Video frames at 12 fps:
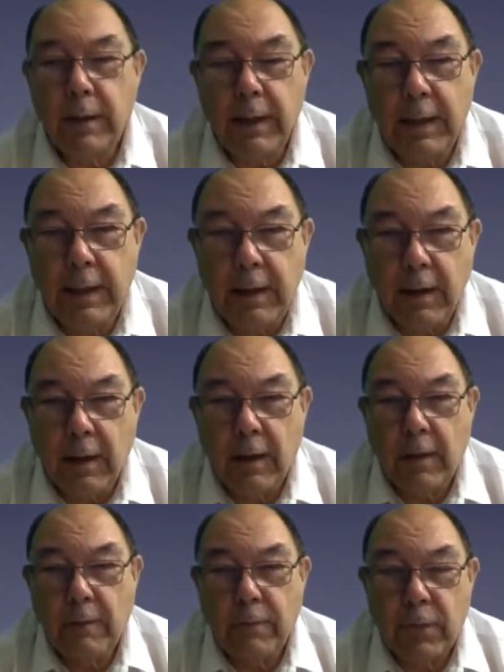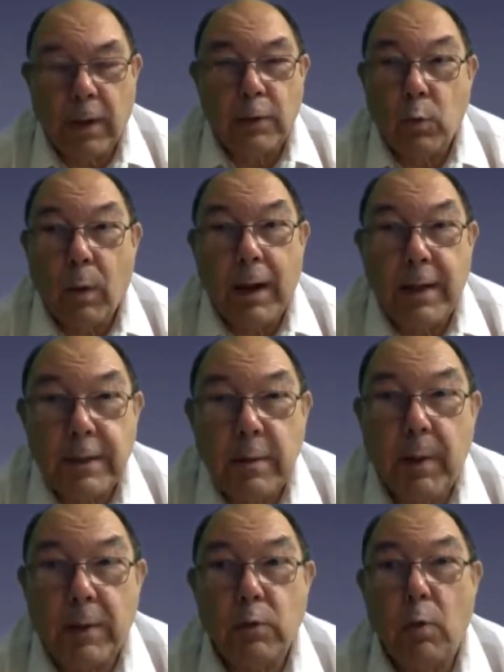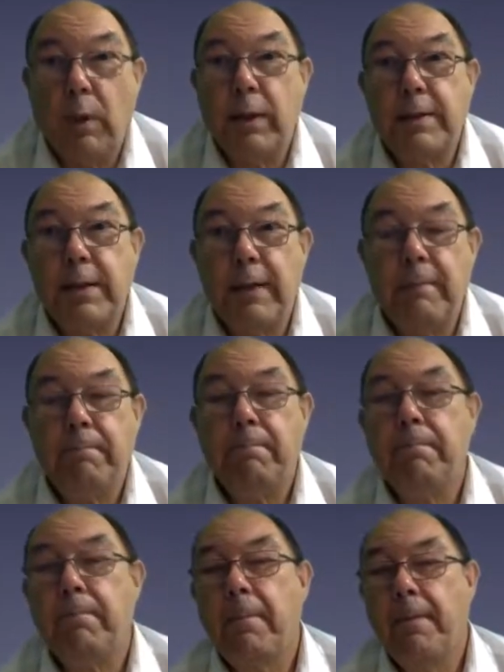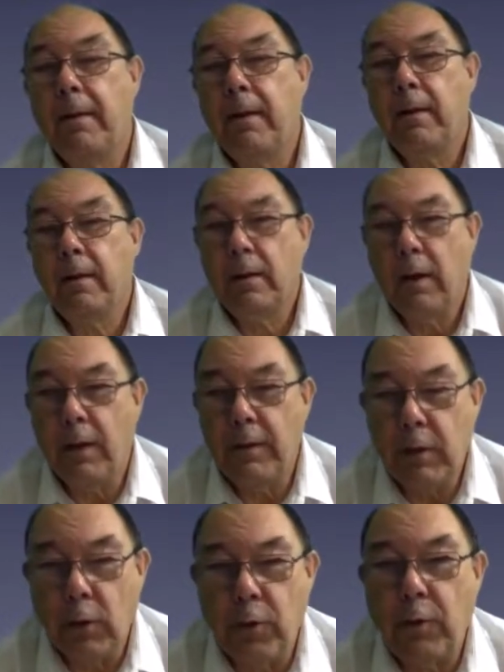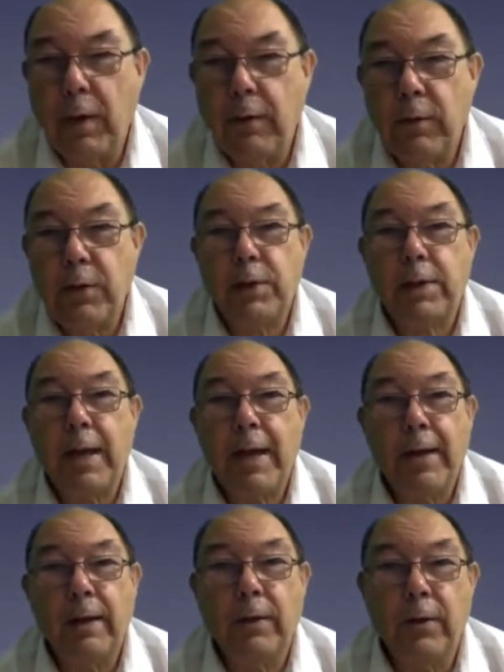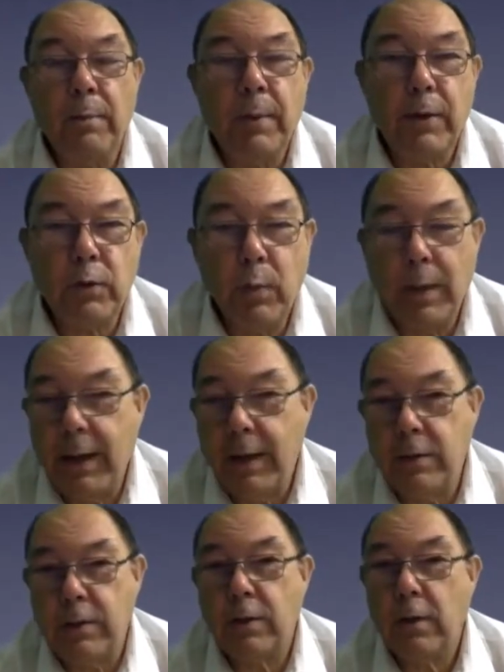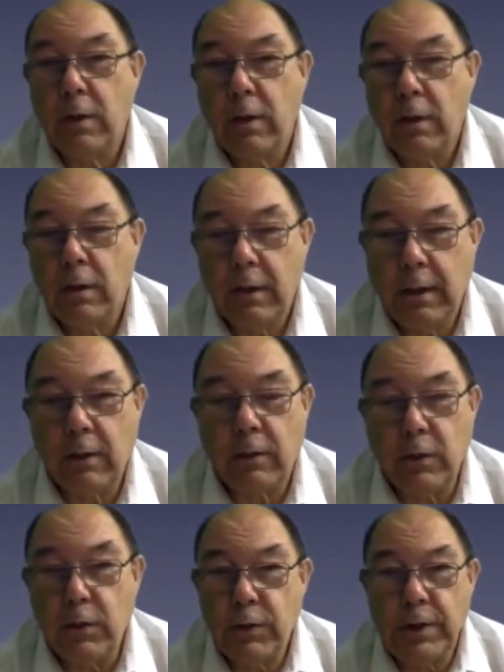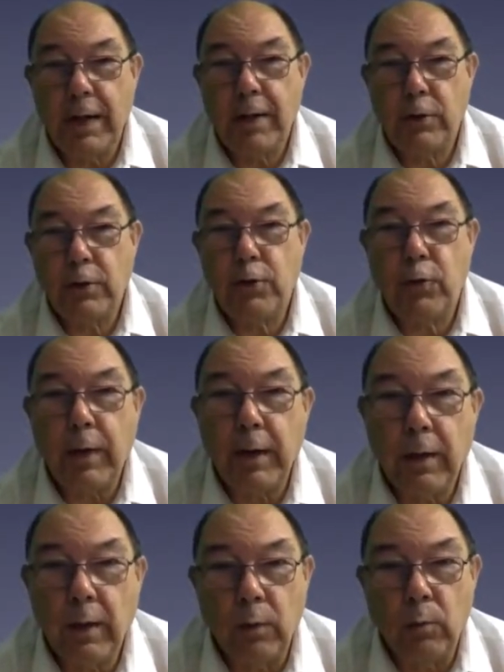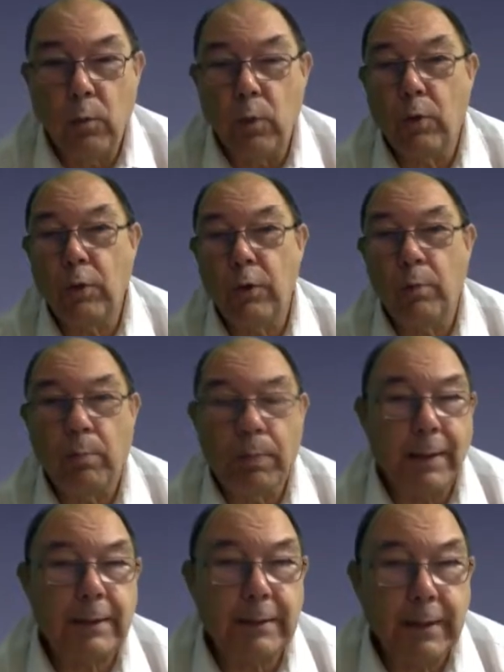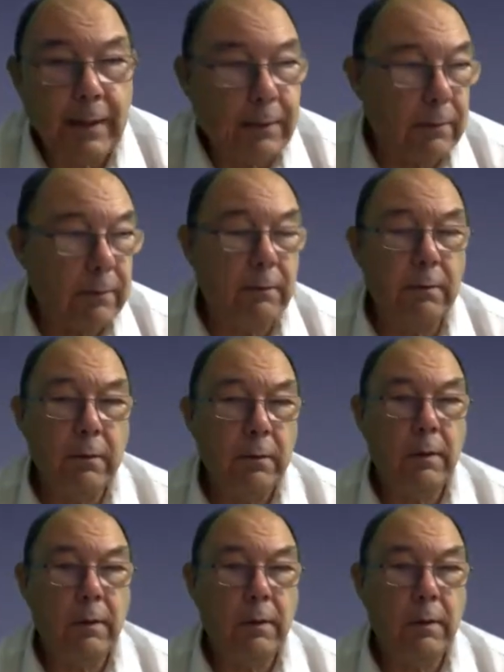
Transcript: So that's why it's the best quality. At the other end of the scale, the mixed waste, it'll contain string and wood and plastic and